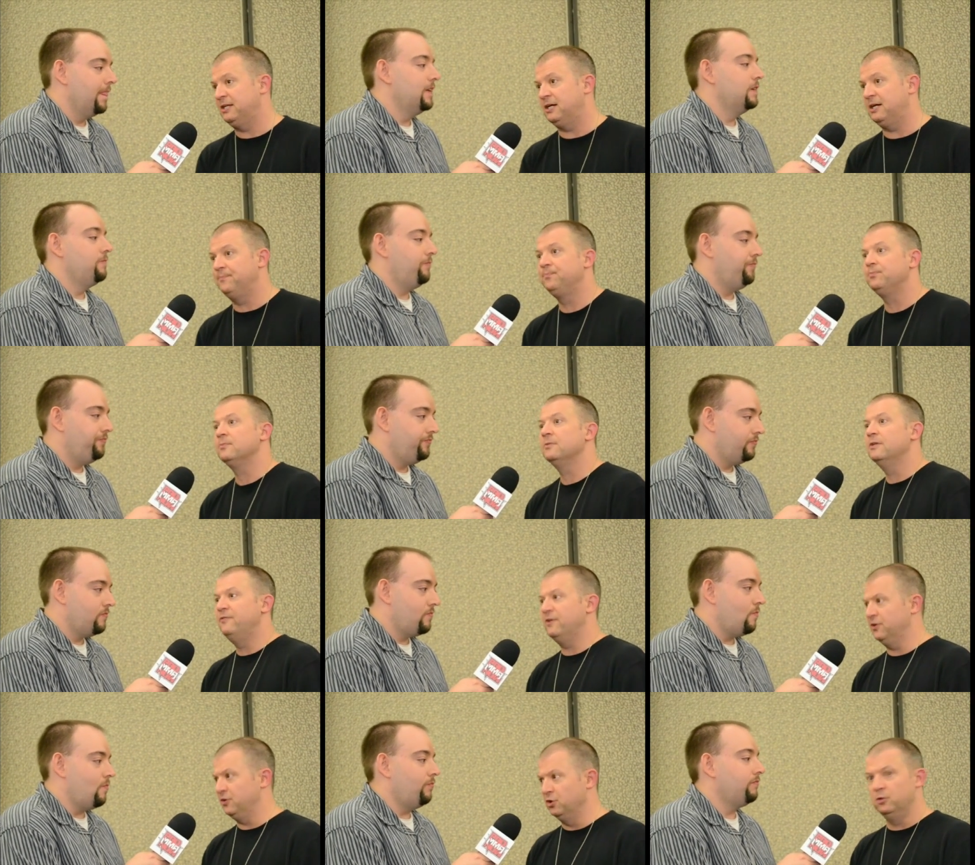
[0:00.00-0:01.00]
Speaker 1: and uh,
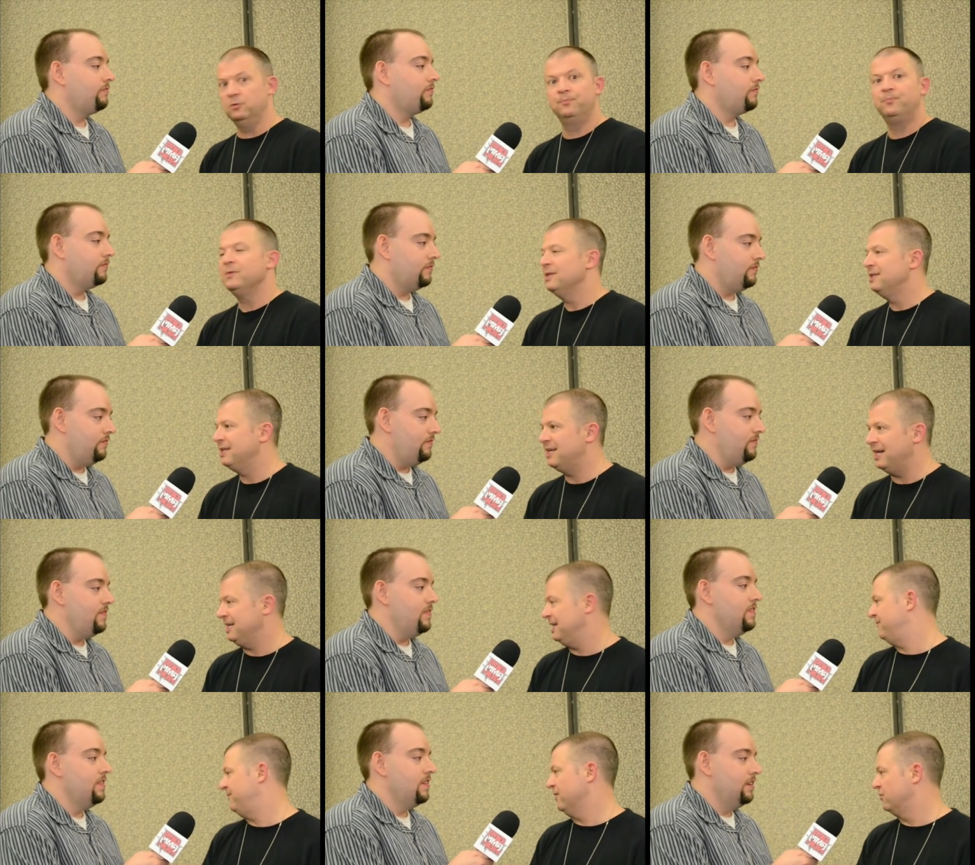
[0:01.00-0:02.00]
Werdum. You got to
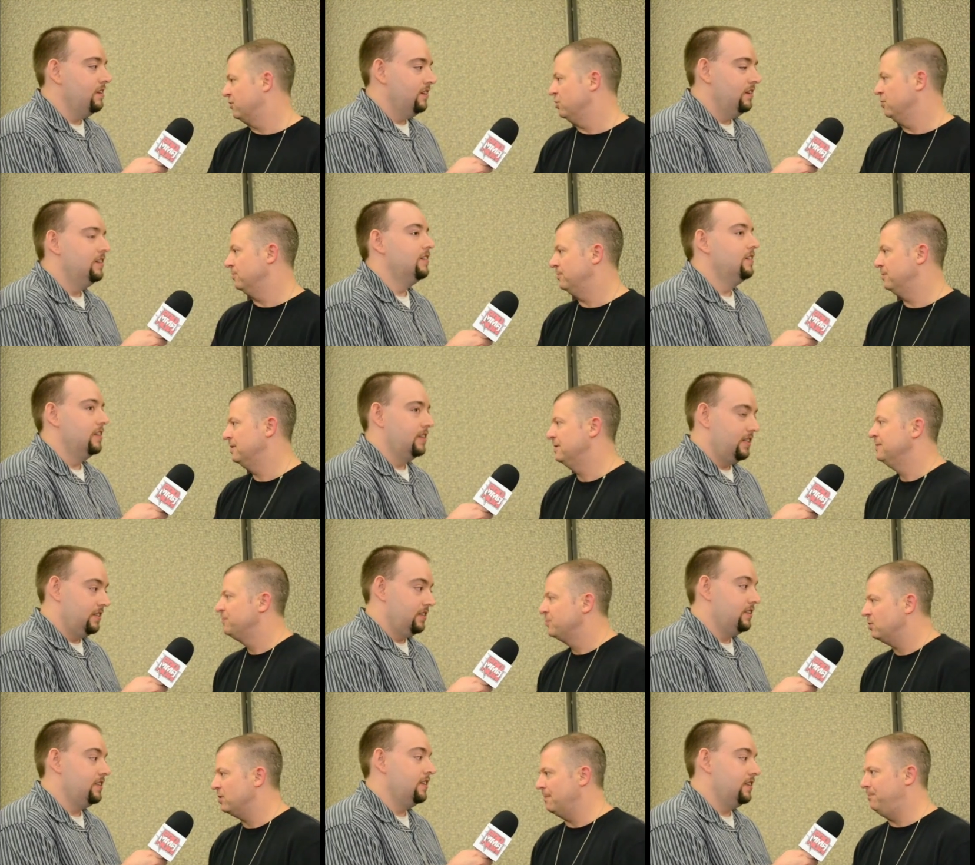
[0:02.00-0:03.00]
get Werdum.
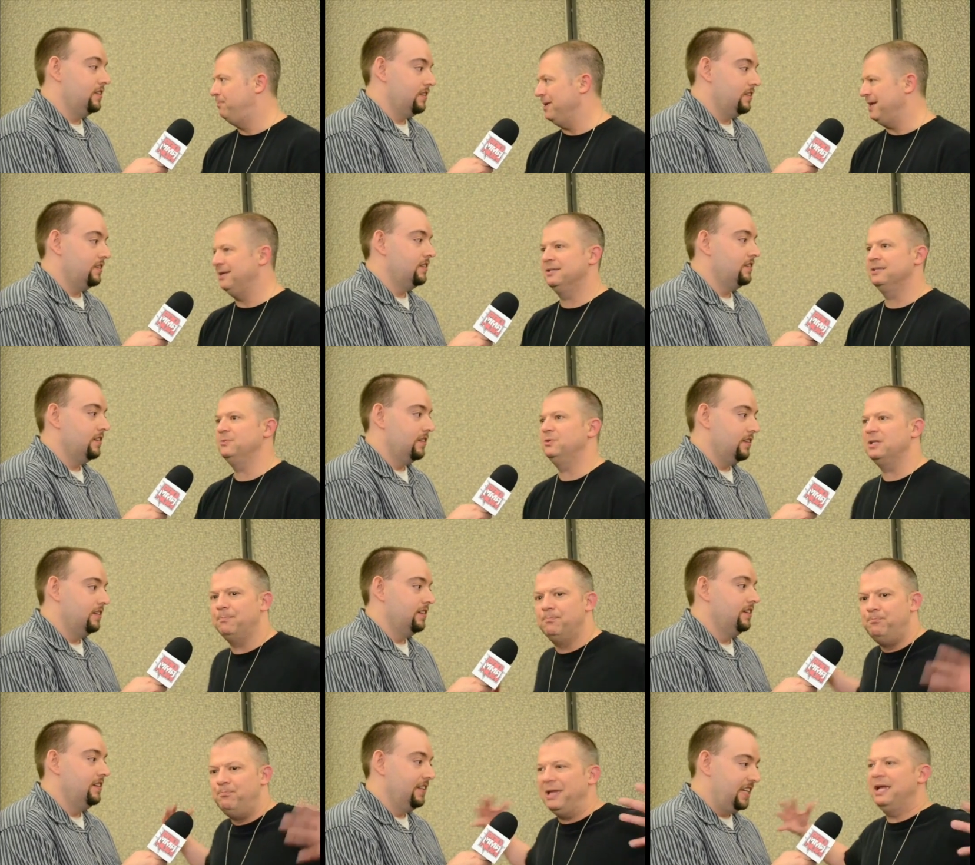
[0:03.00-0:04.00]
What a big, what a
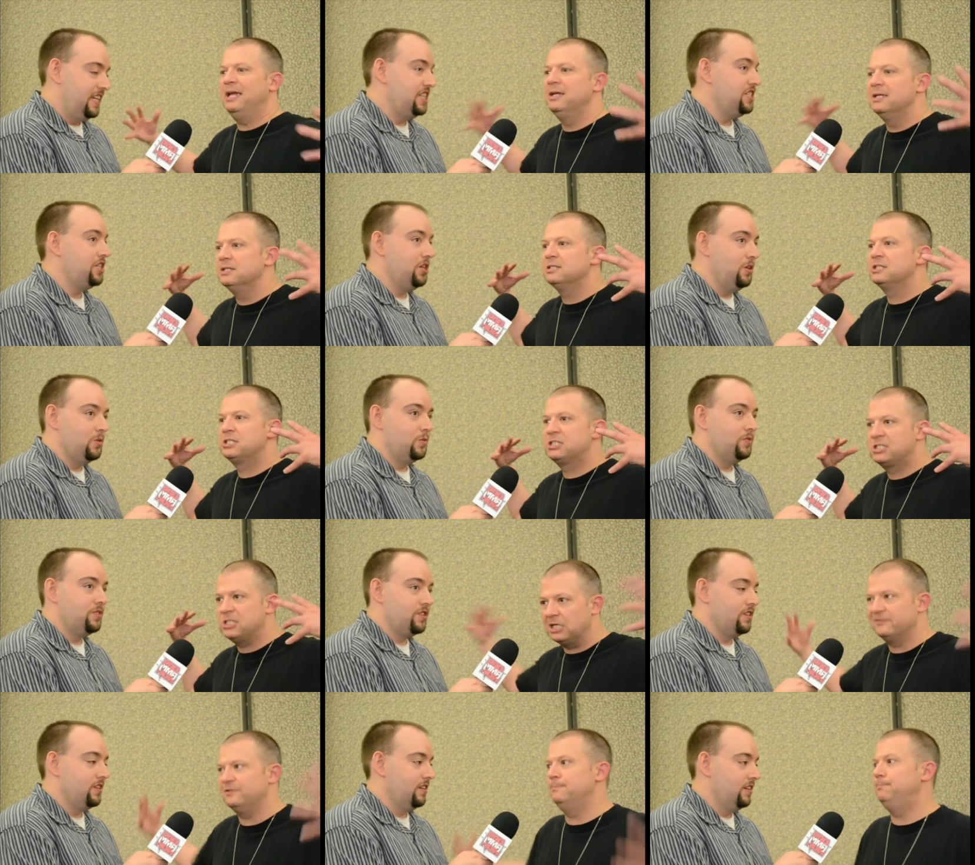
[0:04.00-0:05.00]
big
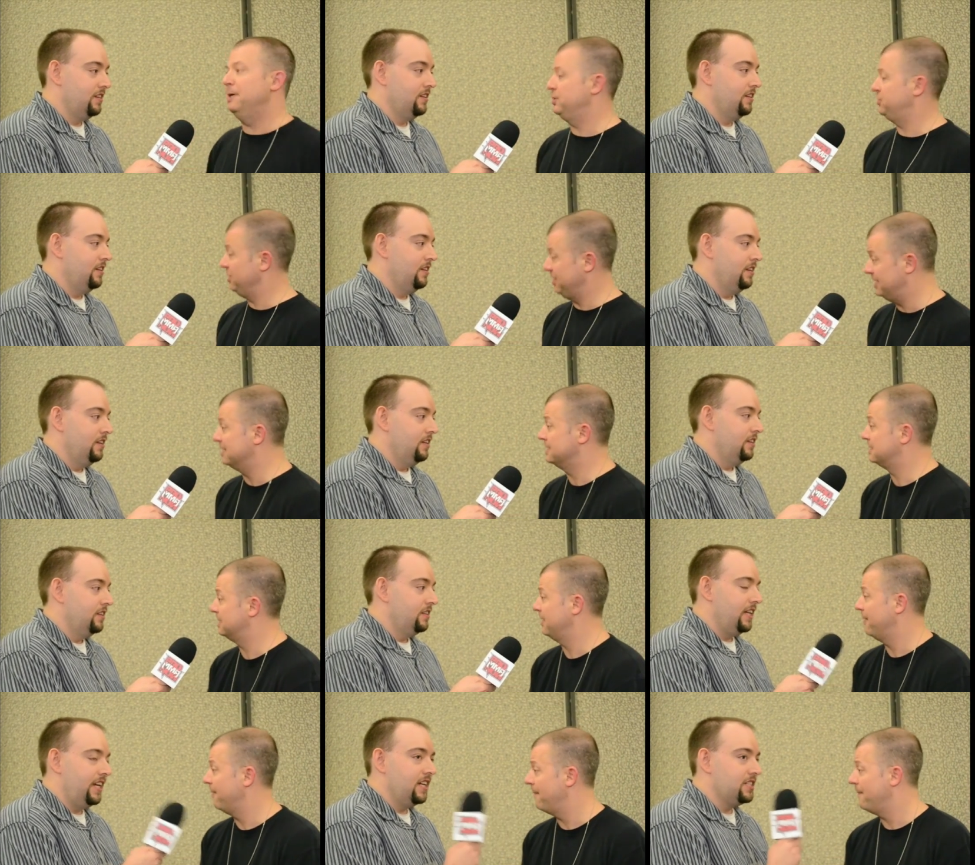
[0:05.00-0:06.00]
son of a bitch he is.
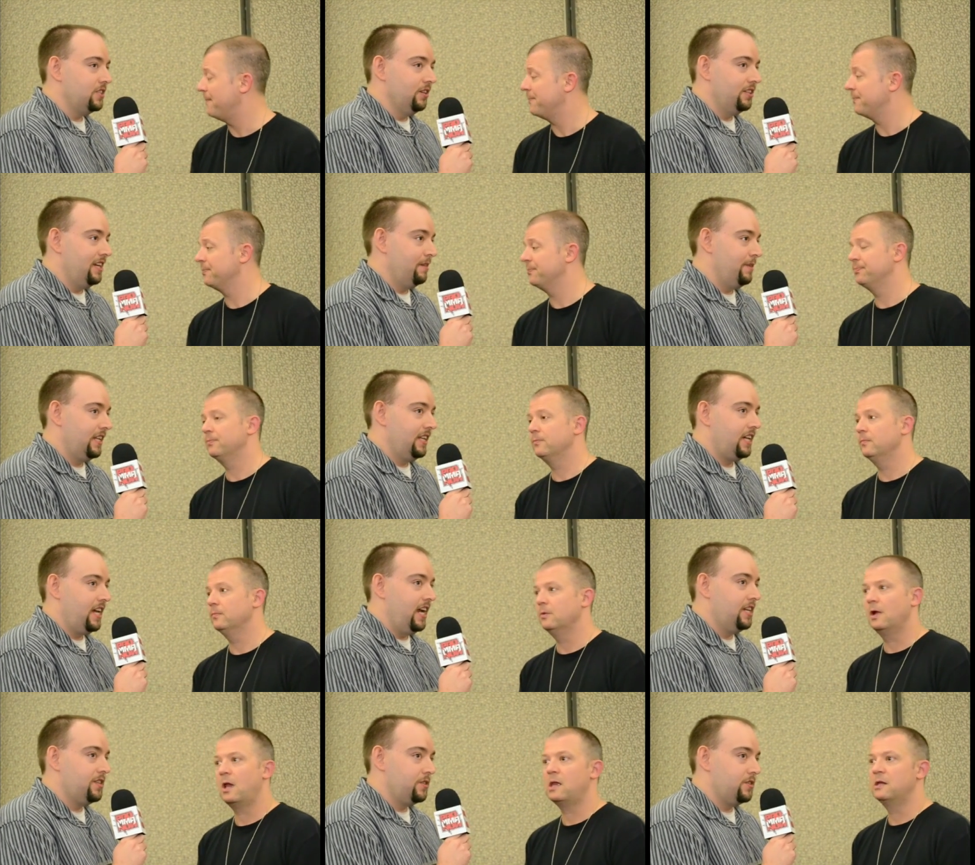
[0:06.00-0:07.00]
Speaker 2: He doesn't look that big in the
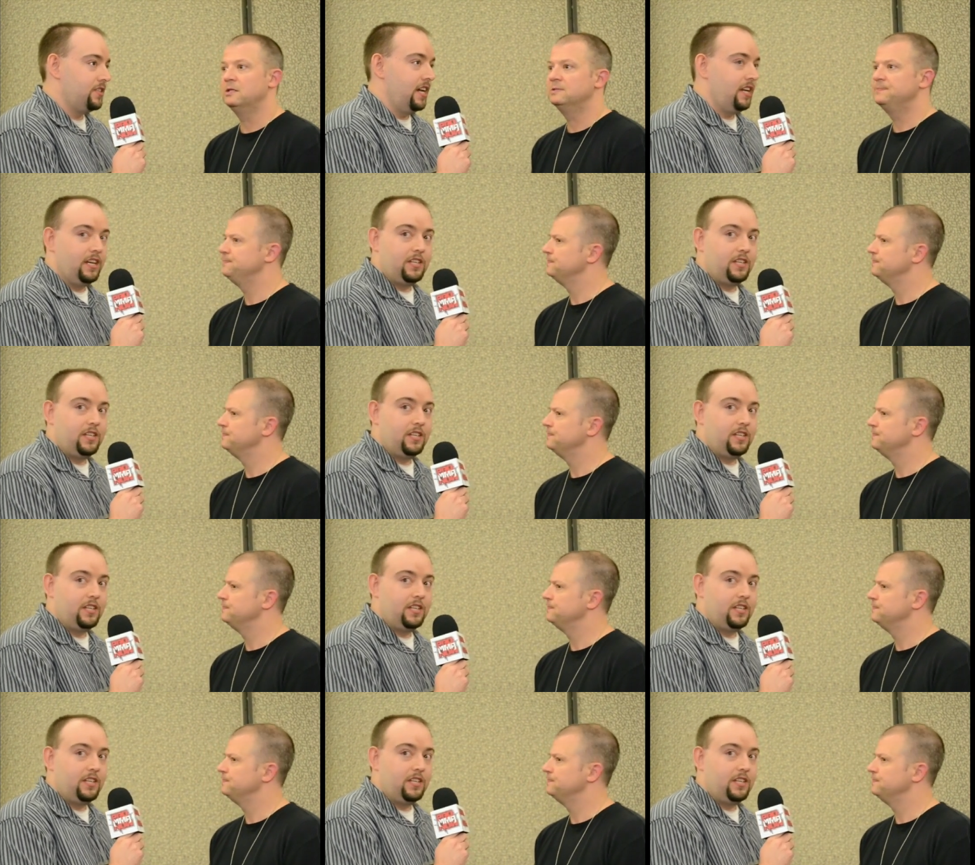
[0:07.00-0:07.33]
cage. You stand